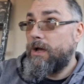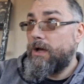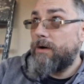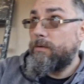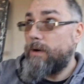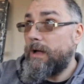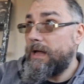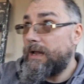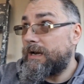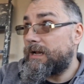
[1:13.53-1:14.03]

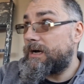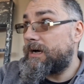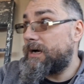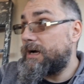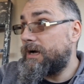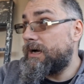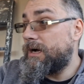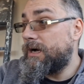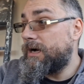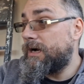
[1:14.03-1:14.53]

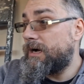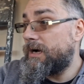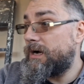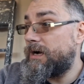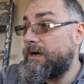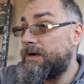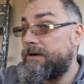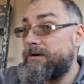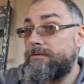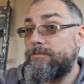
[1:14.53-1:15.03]

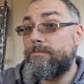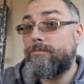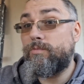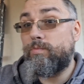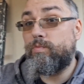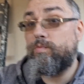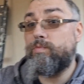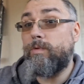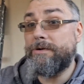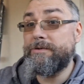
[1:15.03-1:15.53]
Well,
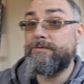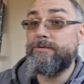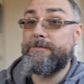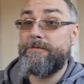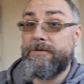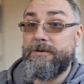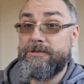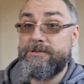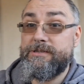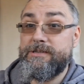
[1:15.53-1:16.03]
once we
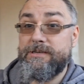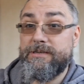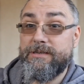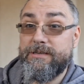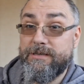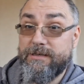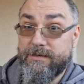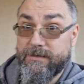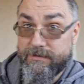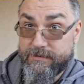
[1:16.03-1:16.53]
finished
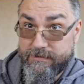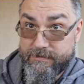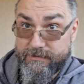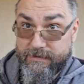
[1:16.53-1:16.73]
the